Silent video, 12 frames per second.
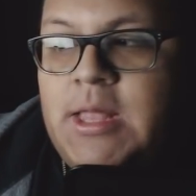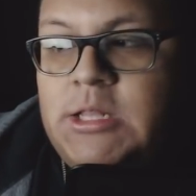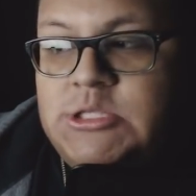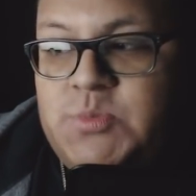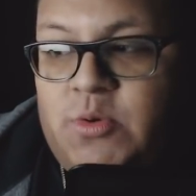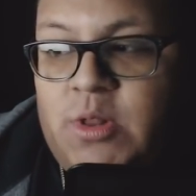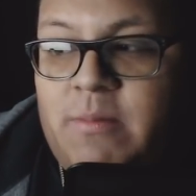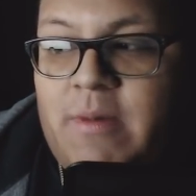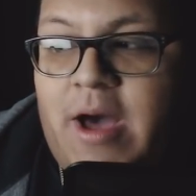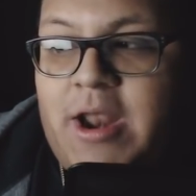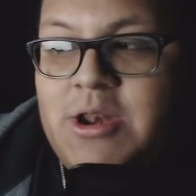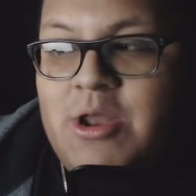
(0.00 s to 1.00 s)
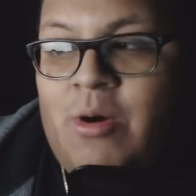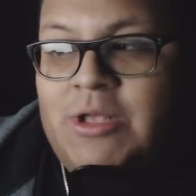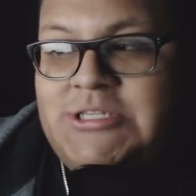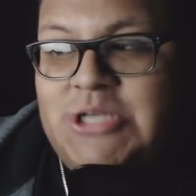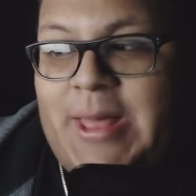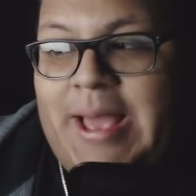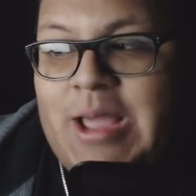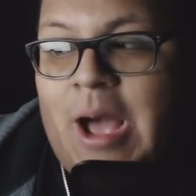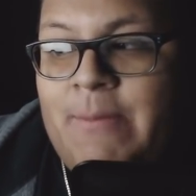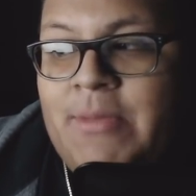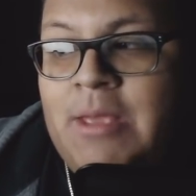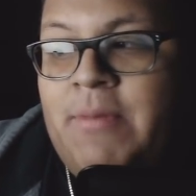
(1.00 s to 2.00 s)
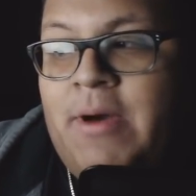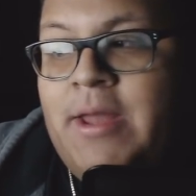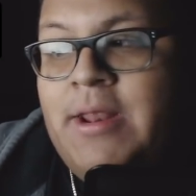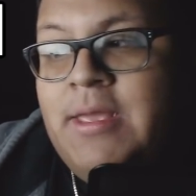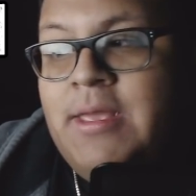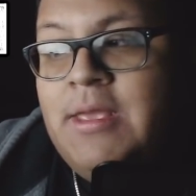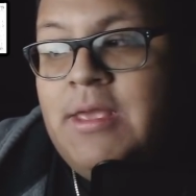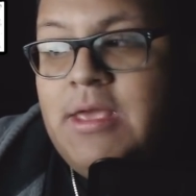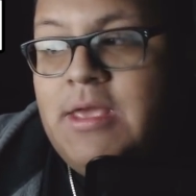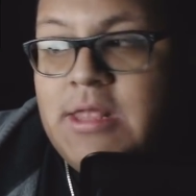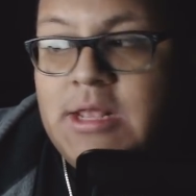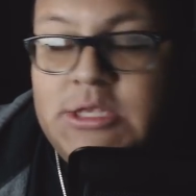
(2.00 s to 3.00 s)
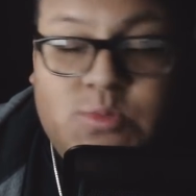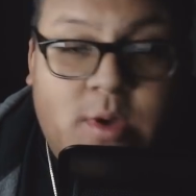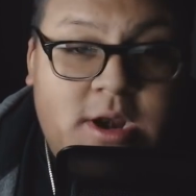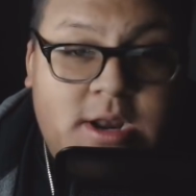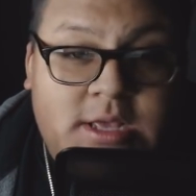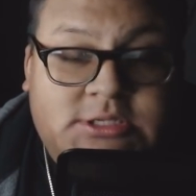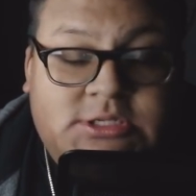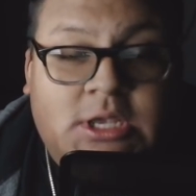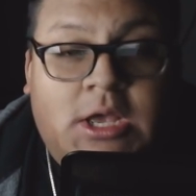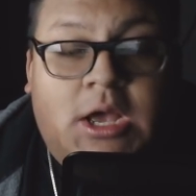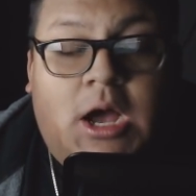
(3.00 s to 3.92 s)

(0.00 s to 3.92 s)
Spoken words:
Let's be real about it. No one saw that coming, but it is what it is.